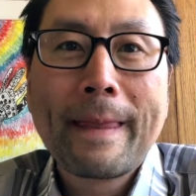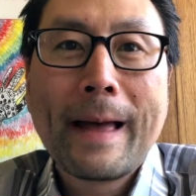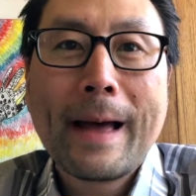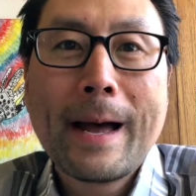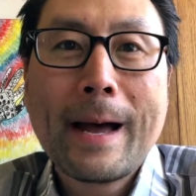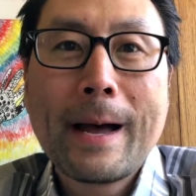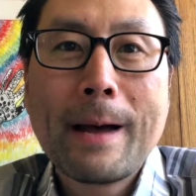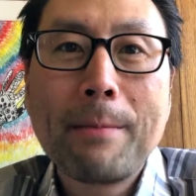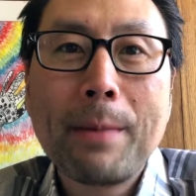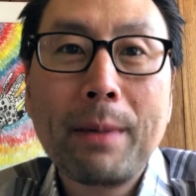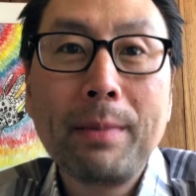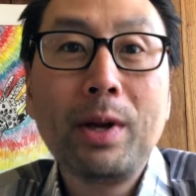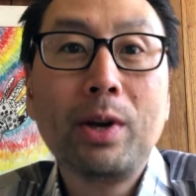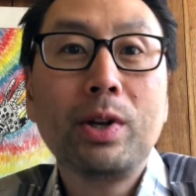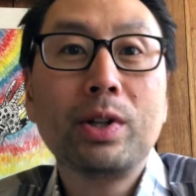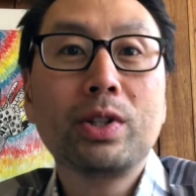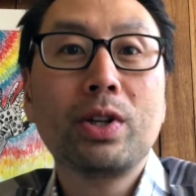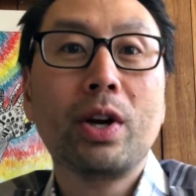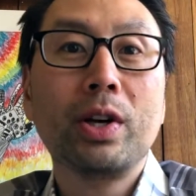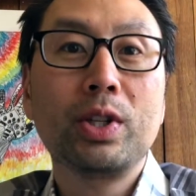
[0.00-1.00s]
I'm here
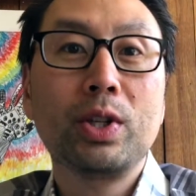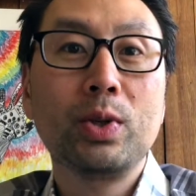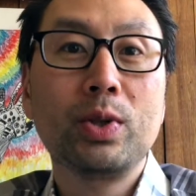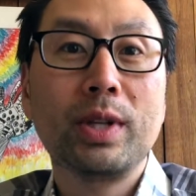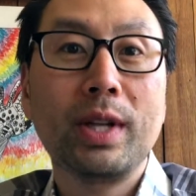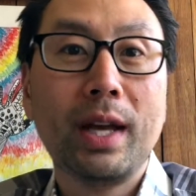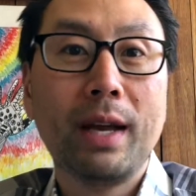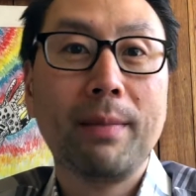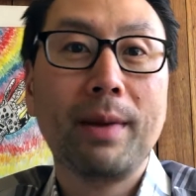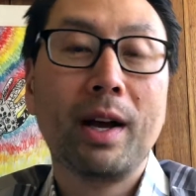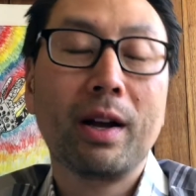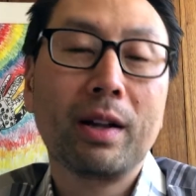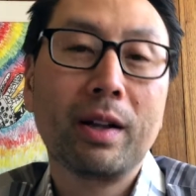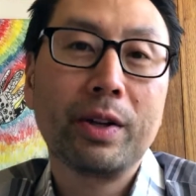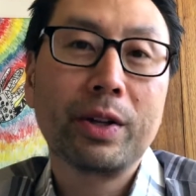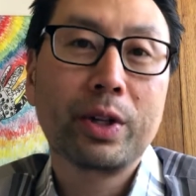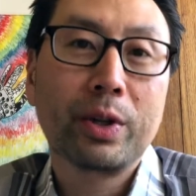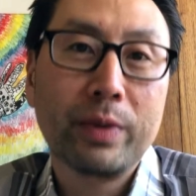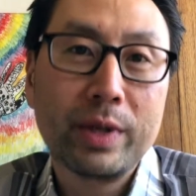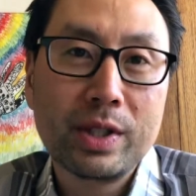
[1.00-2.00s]
to talk to you today about
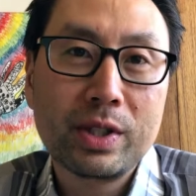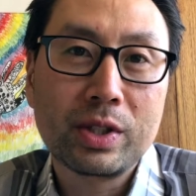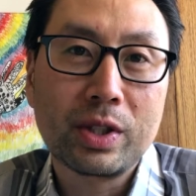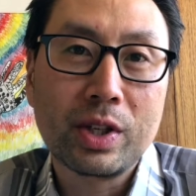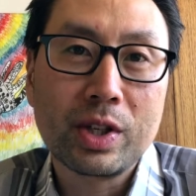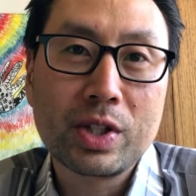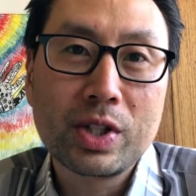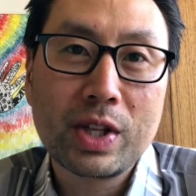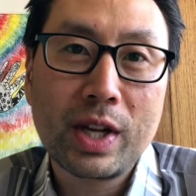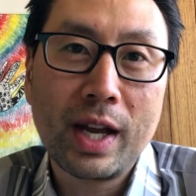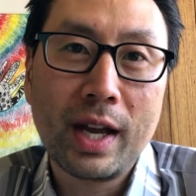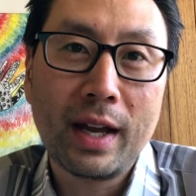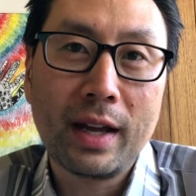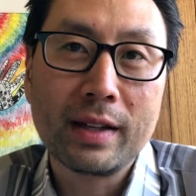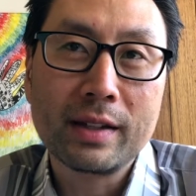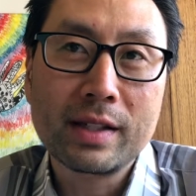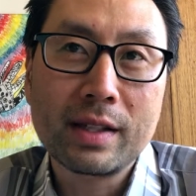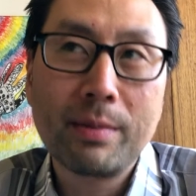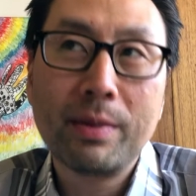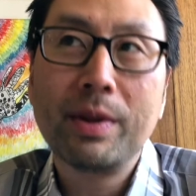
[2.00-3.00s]
clinical research
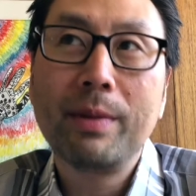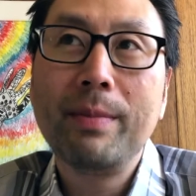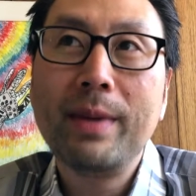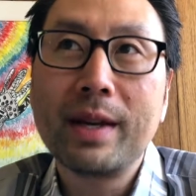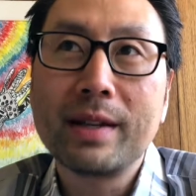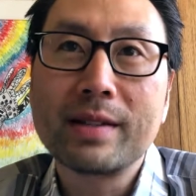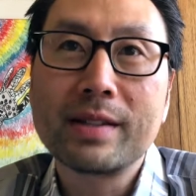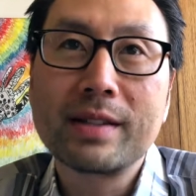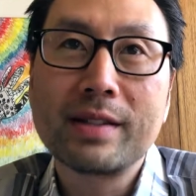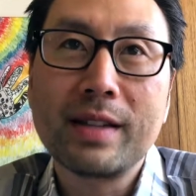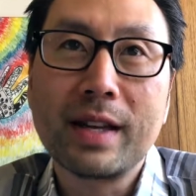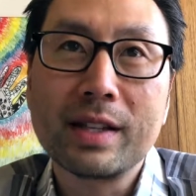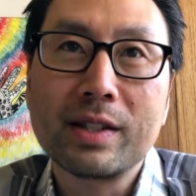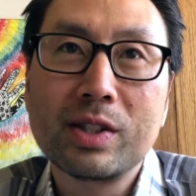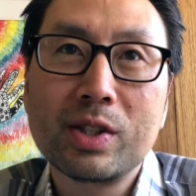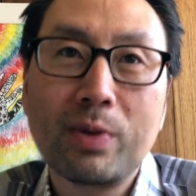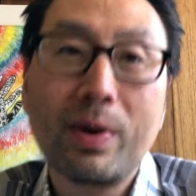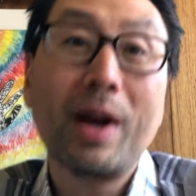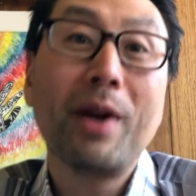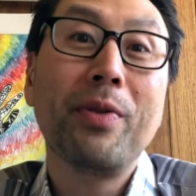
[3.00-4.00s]
and some of the myths that
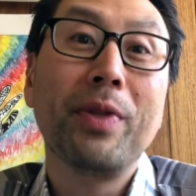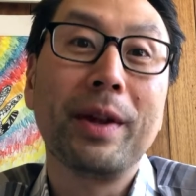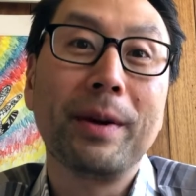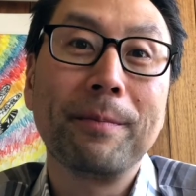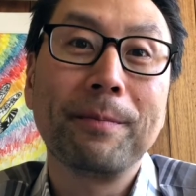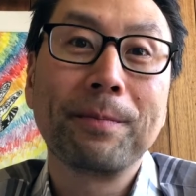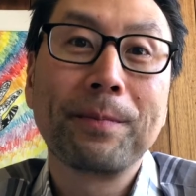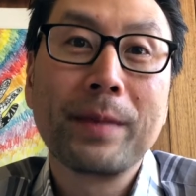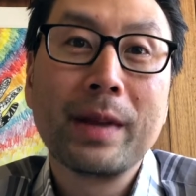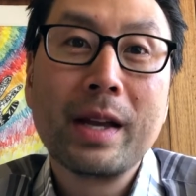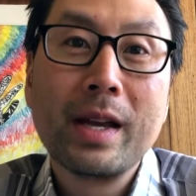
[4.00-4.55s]
surround them.